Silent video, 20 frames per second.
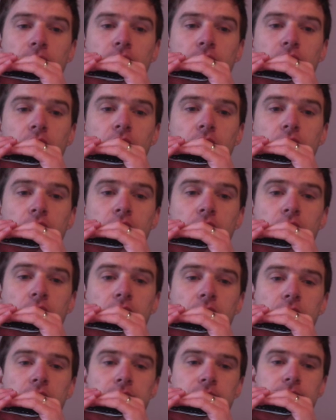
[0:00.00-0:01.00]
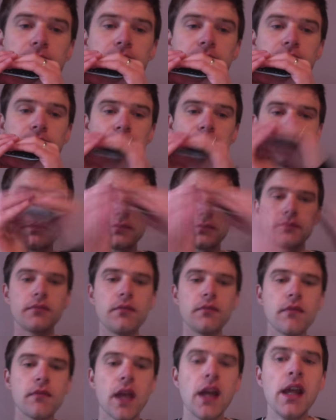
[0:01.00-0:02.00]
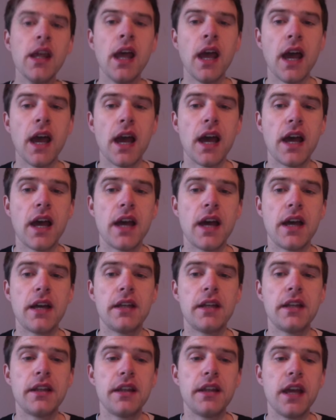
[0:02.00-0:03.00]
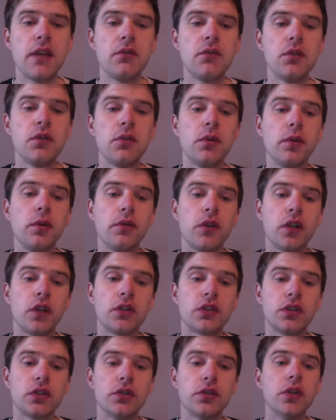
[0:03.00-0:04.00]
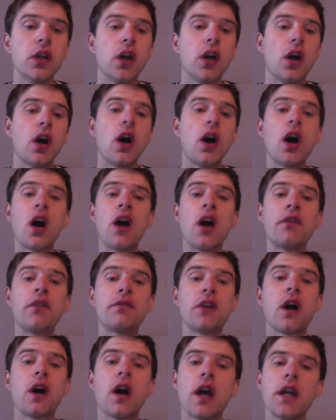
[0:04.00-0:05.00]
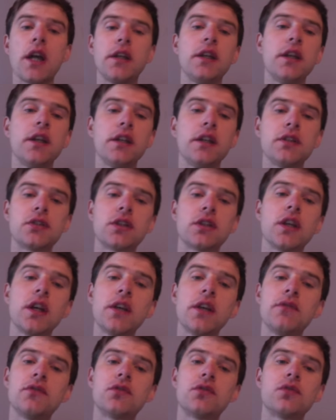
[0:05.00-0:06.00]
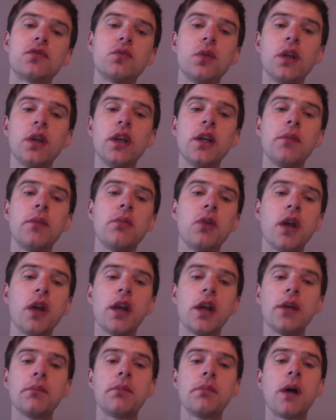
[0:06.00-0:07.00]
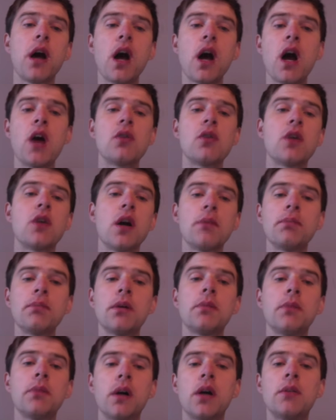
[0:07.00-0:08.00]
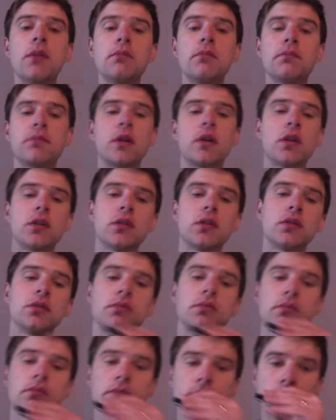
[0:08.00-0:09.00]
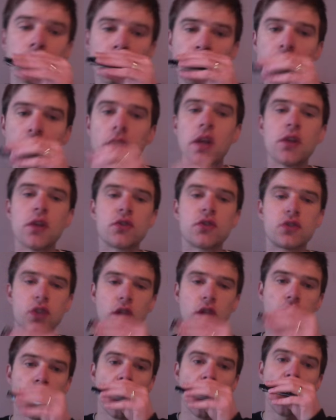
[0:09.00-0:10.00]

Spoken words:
Okay, and then we move on to our finest gifts we bring, pa rum pa pum pum. So,